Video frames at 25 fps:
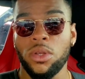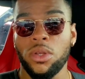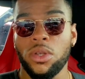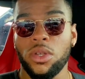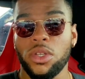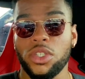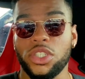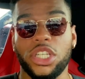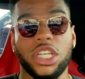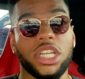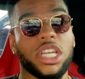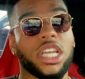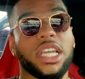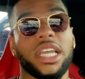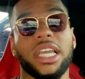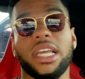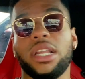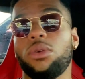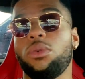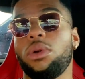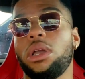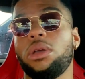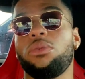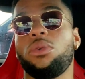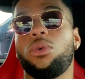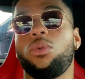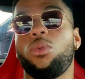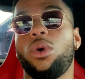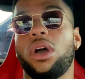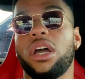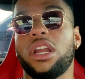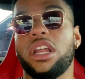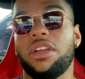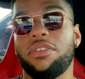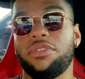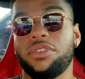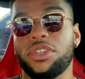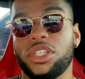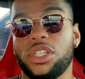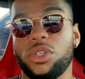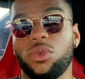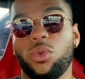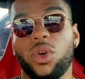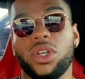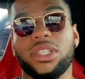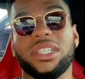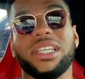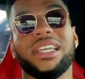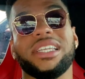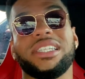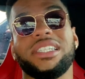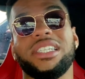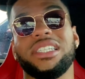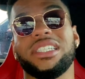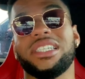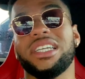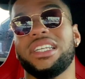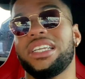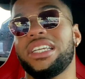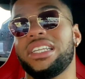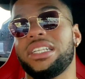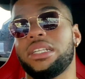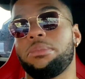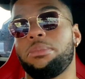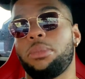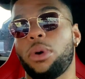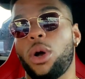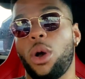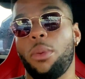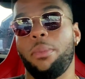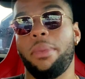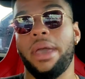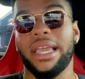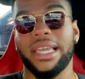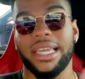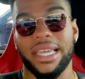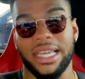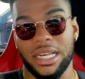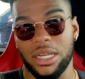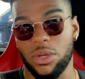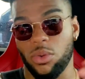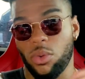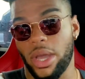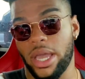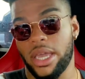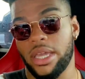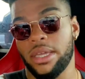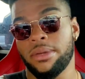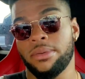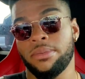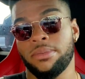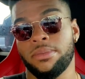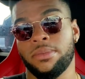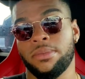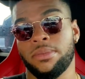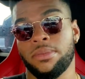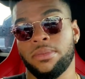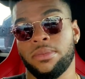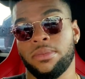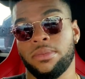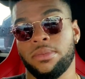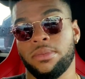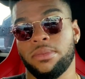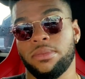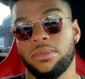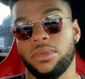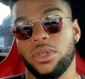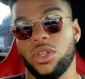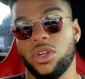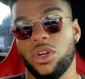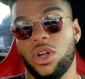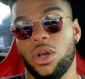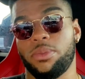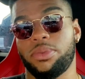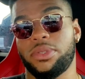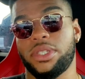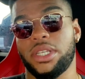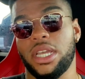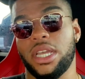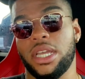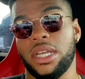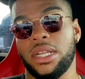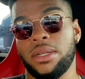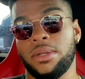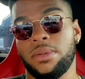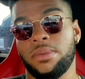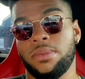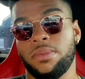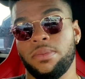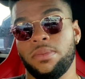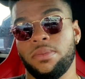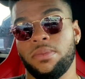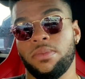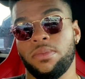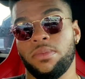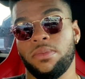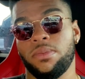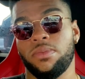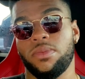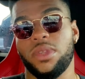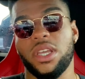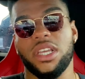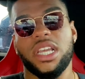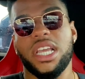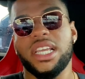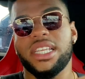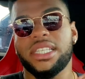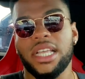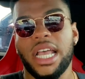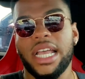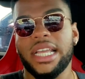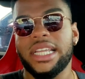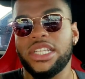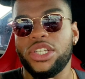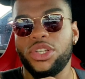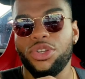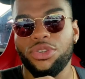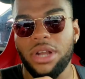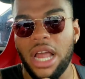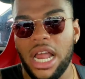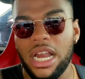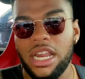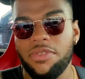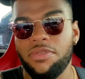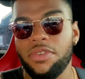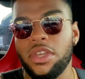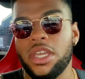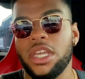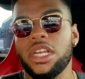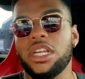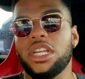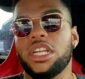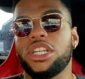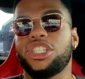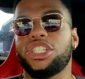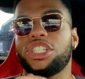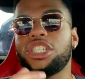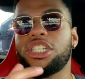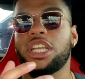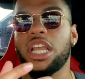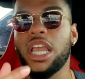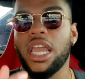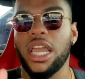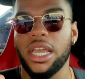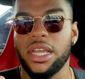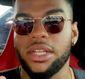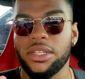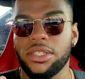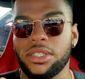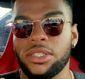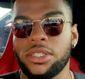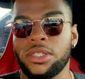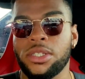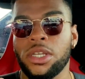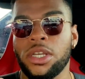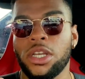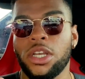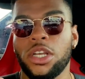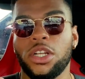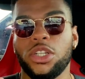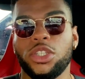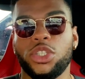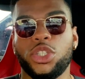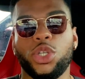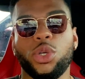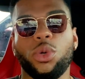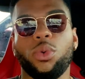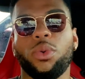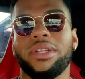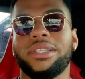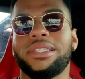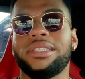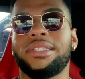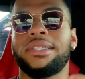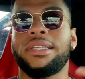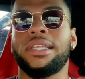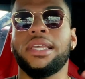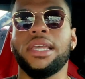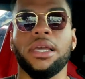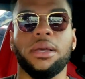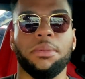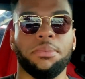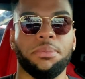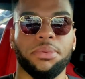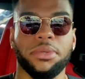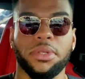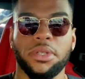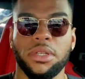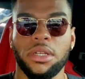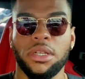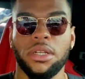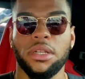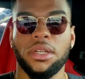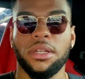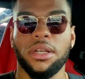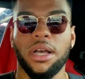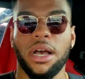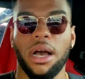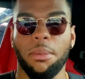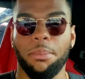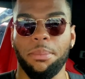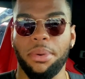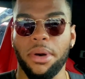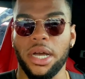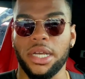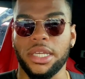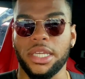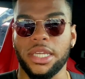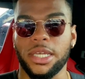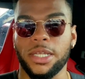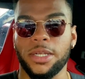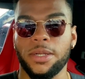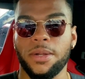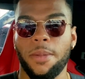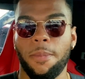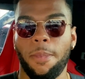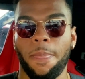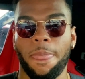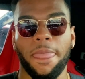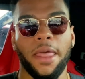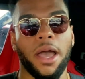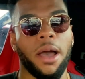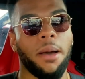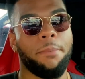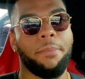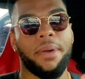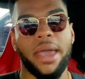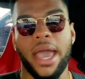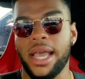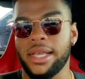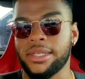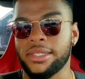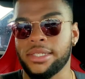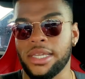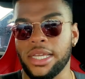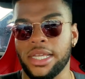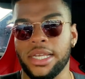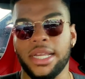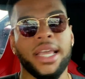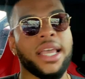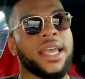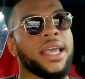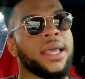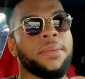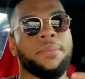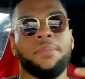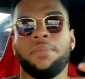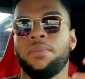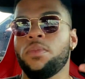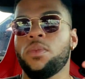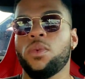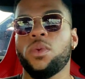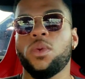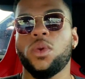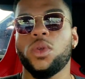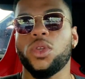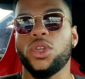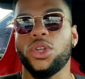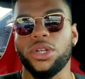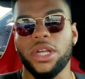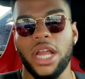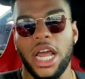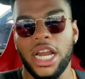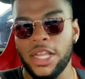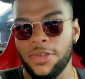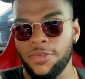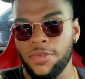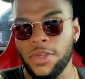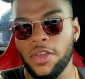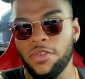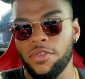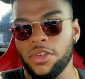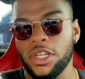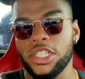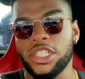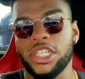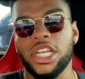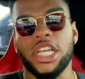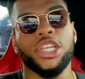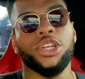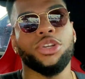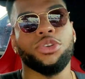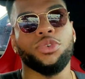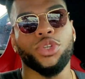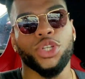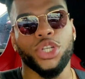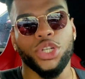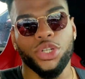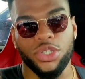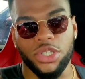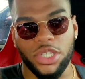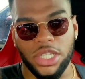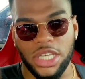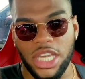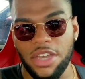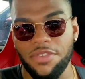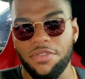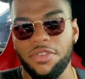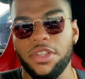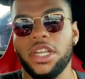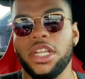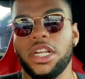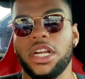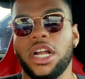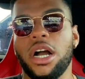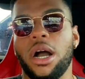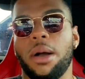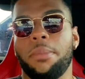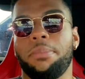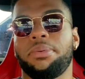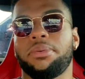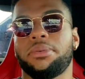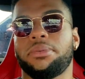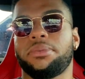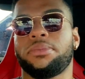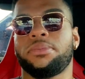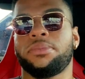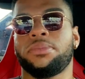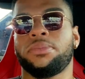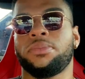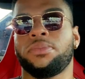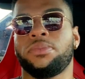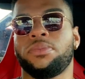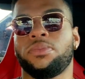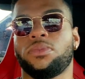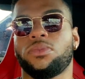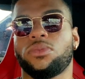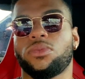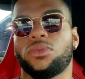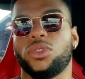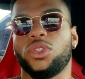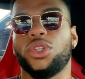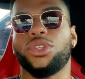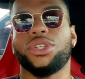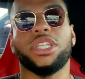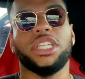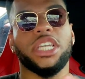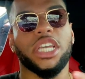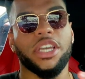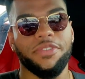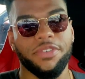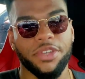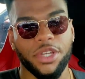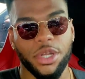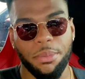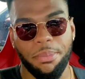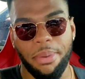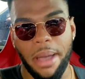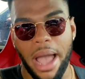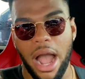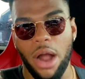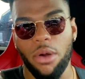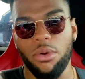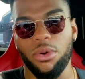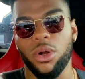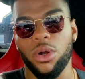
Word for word: She can get away with whatever she wants, and she's going to get the ball back anyway. You know what I'm saying? It's like you're not even getting a chance to attempt a basket. You're not even giving a chance. You're giving it up. You're giving your power